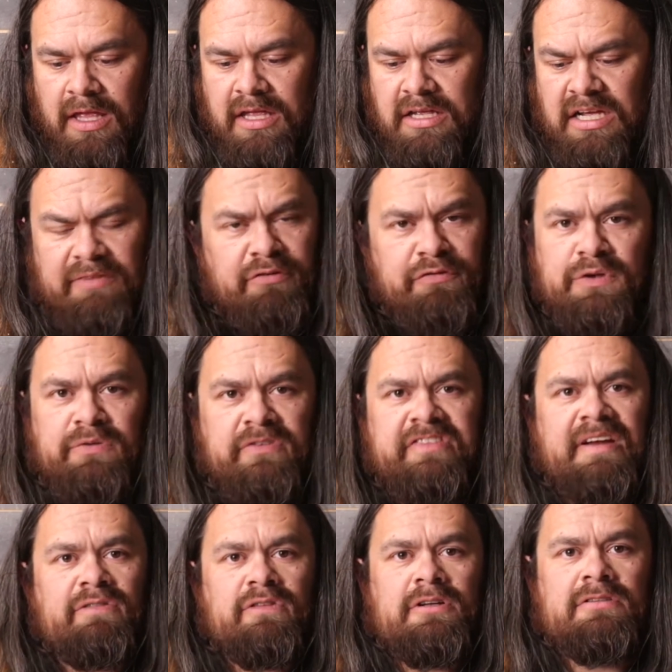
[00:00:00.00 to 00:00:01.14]
I've reviewed
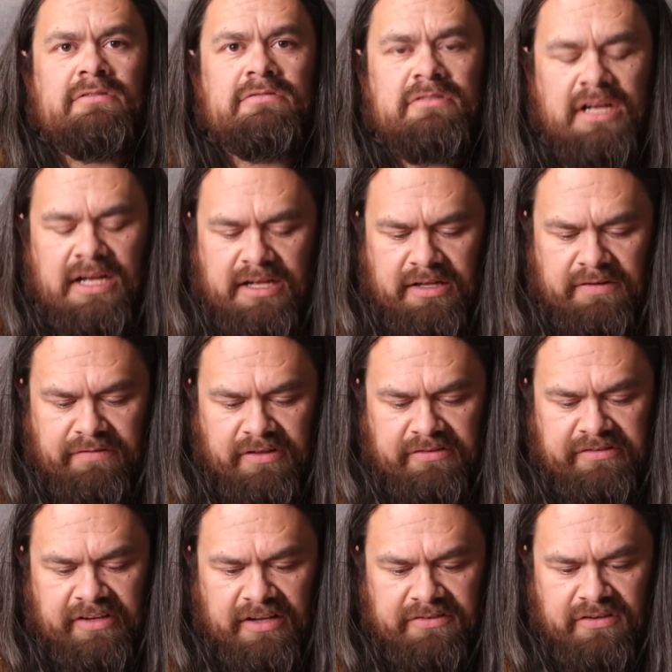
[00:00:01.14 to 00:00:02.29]
several of the
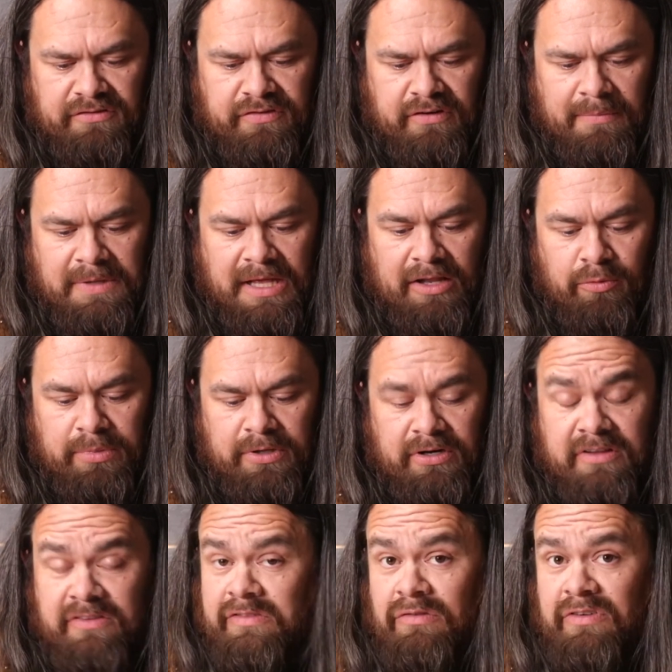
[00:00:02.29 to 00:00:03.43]
sauces from Yellowbird,
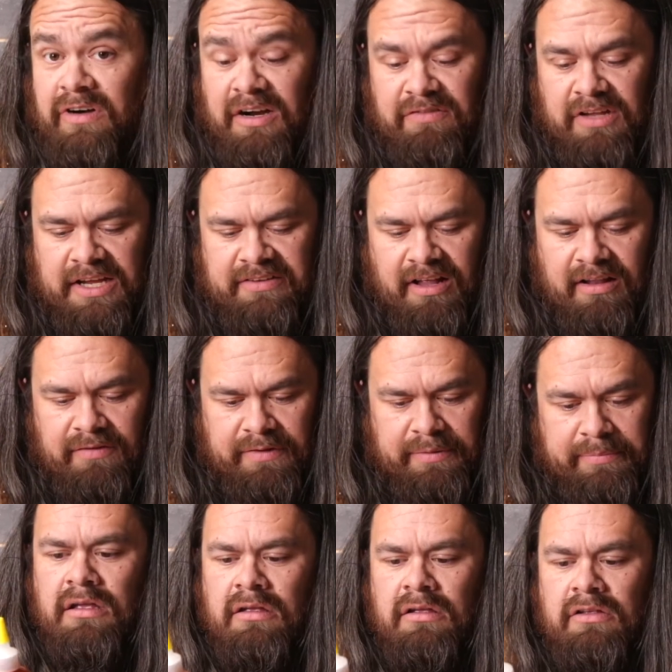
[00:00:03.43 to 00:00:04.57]
and so far I've liked all of
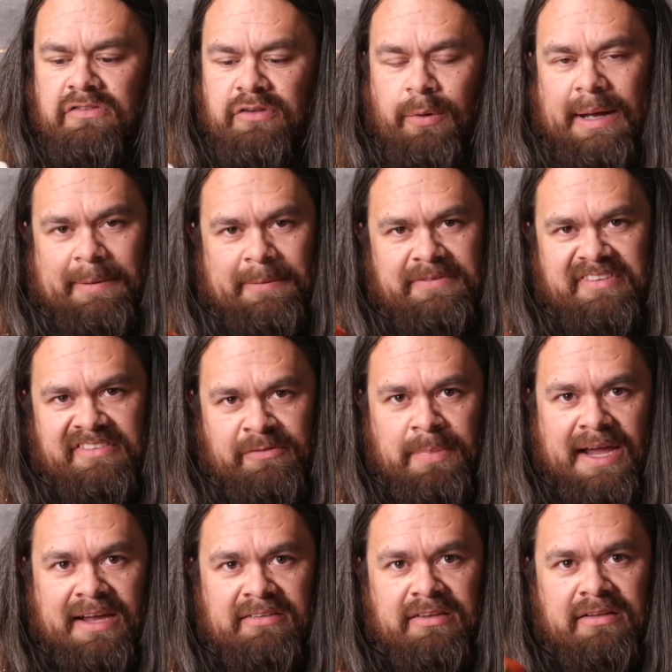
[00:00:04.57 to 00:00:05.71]
them, so I would
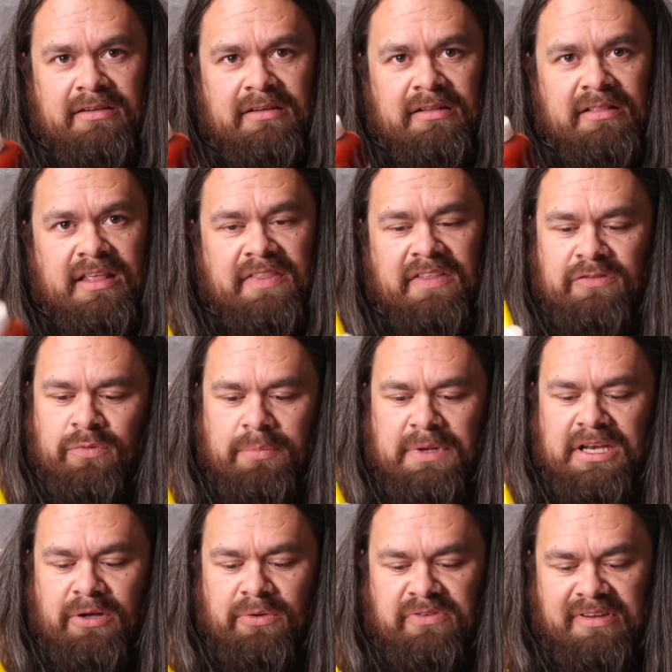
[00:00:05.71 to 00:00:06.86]
suspect that this will be
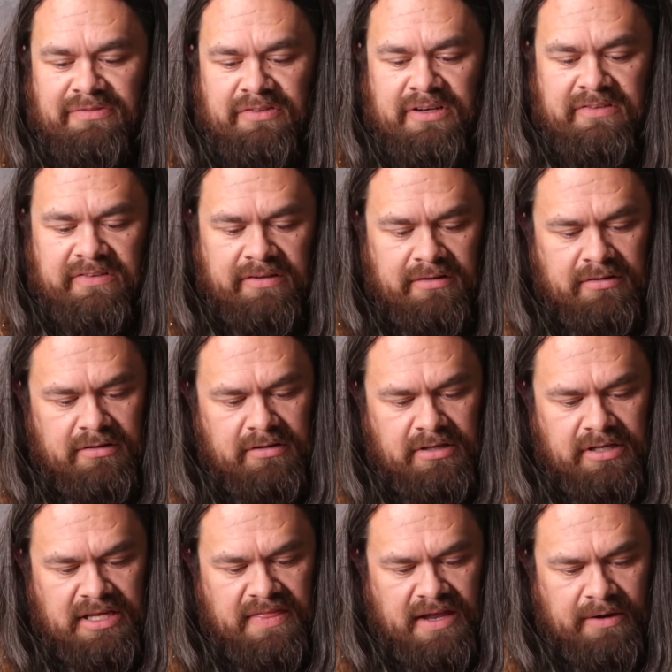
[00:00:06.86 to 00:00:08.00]
no different
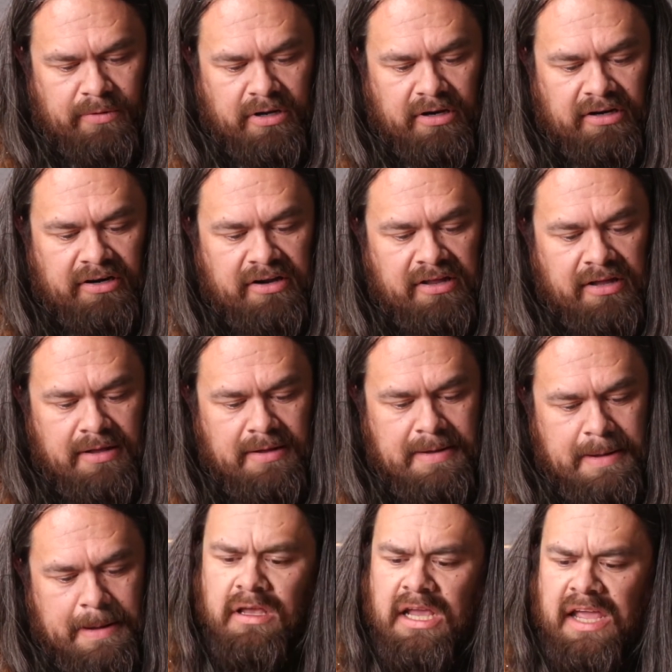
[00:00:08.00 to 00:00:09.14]
in that regard.
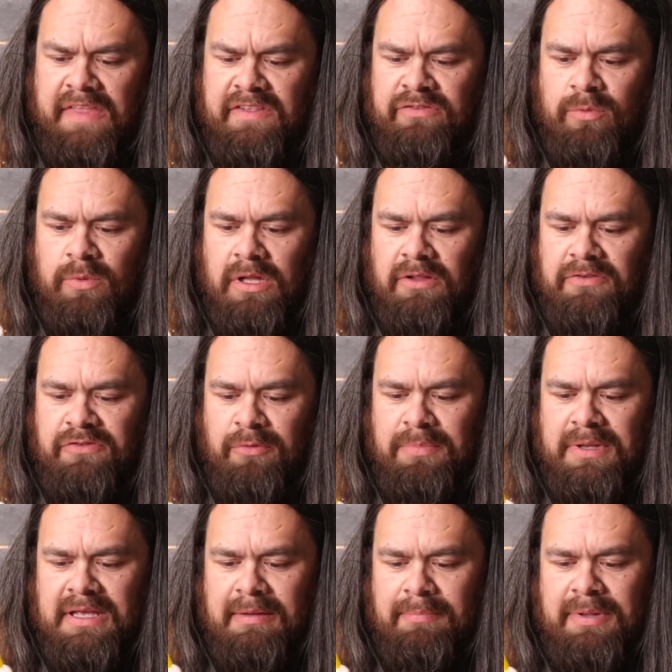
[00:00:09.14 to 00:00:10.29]
And this will also
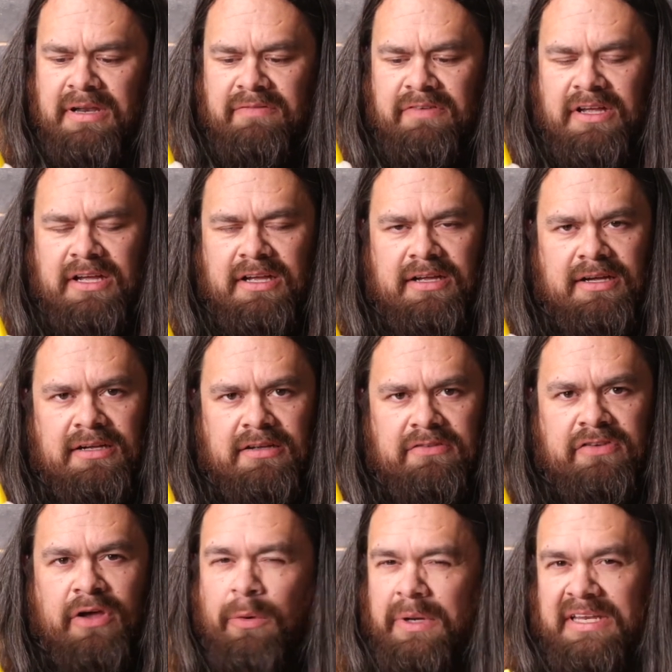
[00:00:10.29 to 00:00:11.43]
be a bit of a
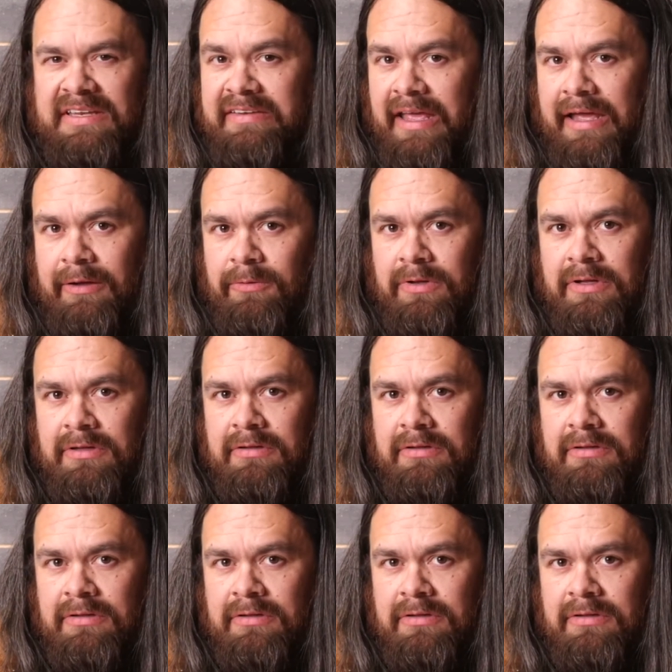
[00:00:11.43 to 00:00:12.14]
toning down